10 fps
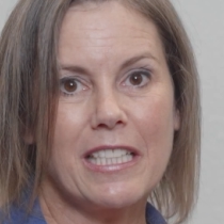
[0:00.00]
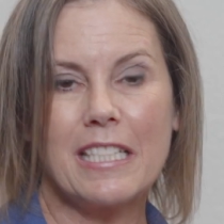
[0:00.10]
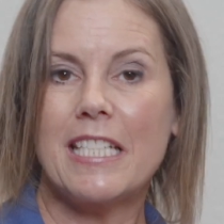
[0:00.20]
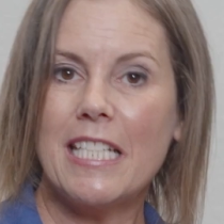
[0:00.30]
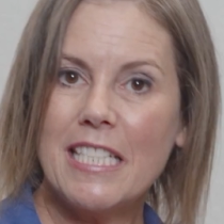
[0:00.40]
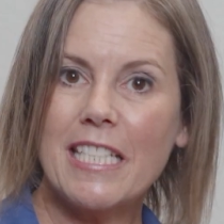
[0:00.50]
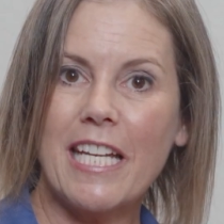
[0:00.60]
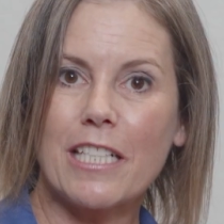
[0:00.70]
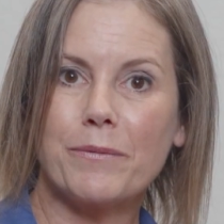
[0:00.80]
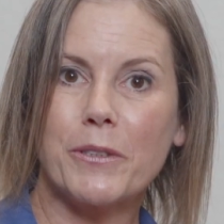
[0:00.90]
can teach the
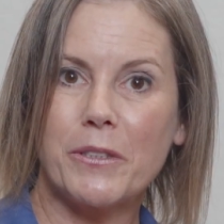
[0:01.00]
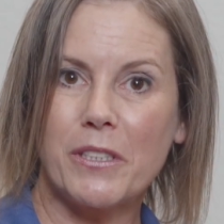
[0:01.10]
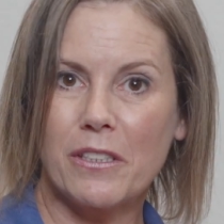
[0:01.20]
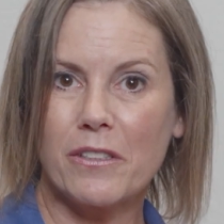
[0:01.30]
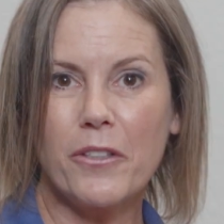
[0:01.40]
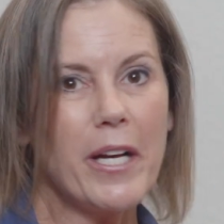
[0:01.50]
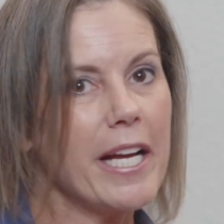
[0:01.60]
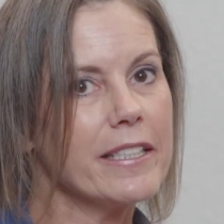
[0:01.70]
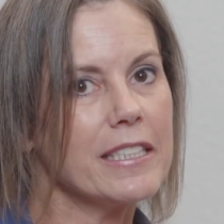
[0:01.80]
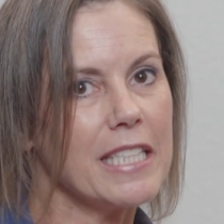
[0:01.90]
animal to go
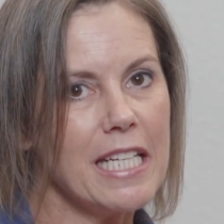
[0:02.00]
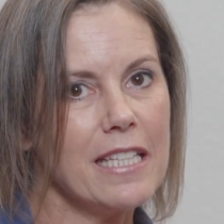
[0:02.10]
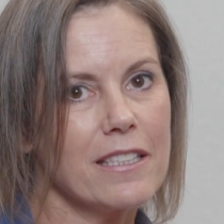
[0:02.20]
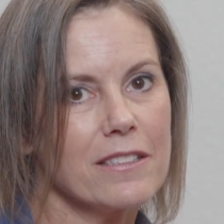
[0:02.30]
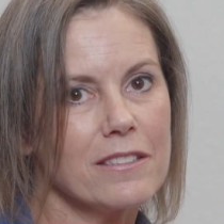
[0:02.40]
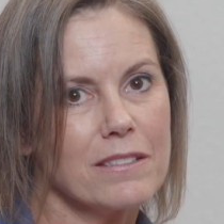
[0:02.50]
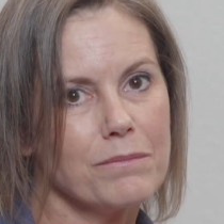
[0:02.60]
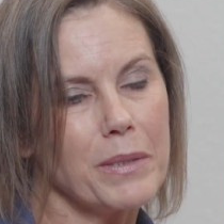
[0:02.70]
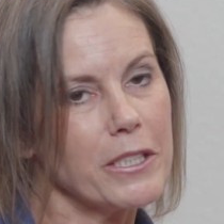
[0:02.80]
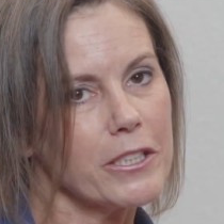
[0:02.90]
ahead and eat those
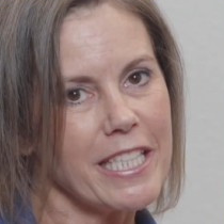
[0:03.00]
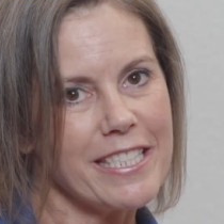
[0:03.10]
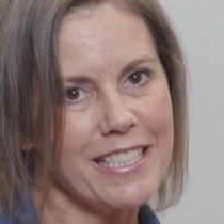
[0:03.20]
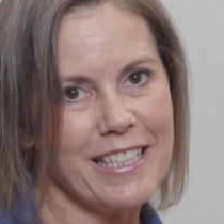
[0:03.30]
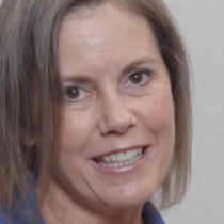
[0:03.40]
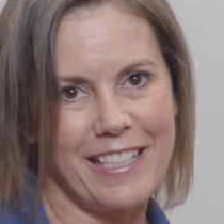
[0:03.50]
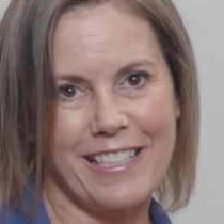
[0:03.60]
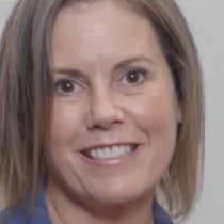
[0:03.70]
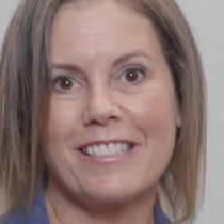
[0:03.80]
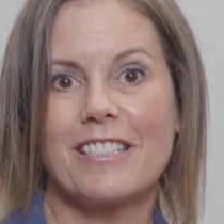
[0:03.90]
bitter tasting
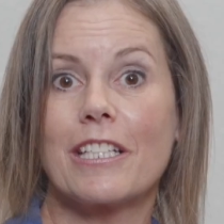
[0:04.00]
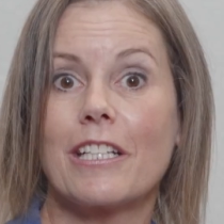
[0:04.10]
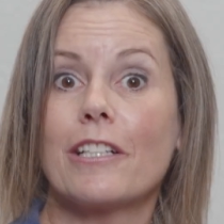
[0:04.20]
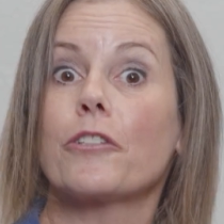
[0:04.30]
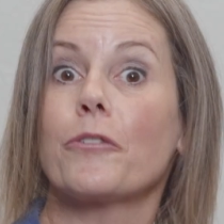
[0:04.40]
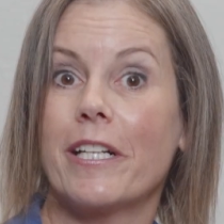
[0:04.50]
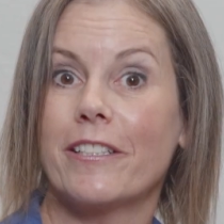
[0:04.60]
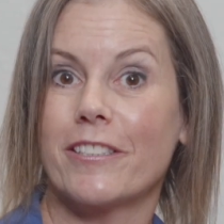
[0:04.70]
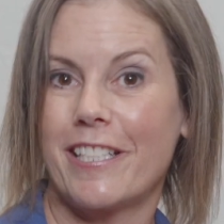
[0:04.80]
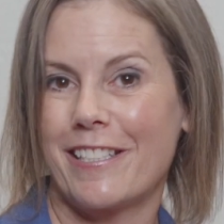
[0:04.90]
things to get a
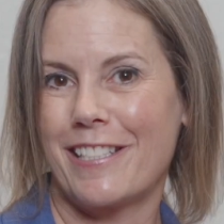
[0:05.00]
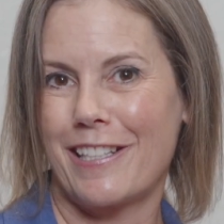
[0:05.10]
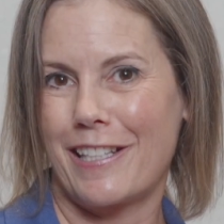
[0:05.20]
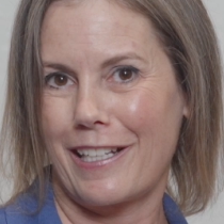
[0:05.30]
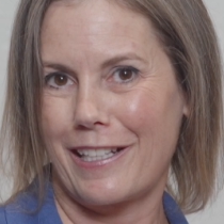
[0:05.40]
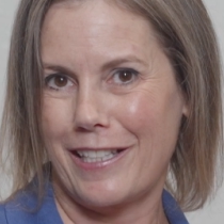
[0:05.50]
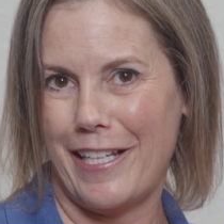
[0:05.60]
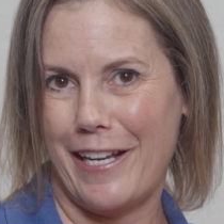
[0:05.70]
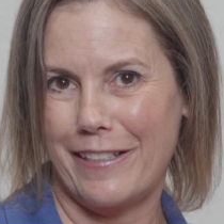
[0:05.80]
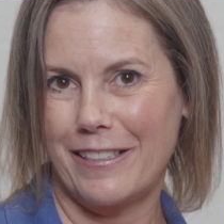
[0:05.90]
greater tasting thing at
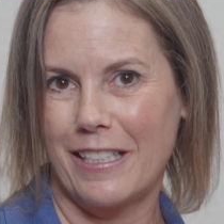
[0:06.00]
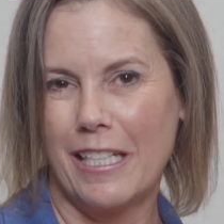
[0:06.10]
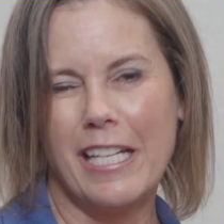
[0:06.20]
the end.